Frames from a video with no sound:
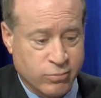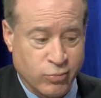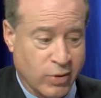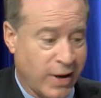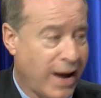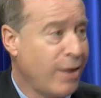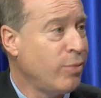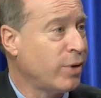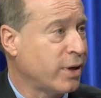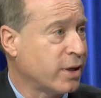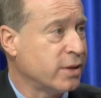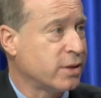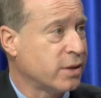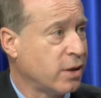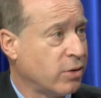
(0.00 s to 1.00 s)
what I would
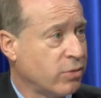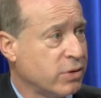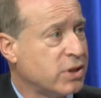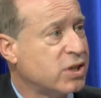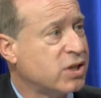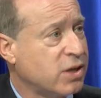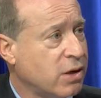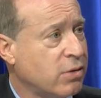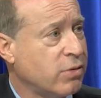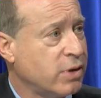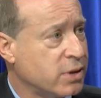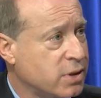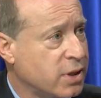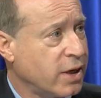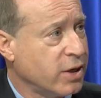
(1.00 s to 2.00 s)
consider a serious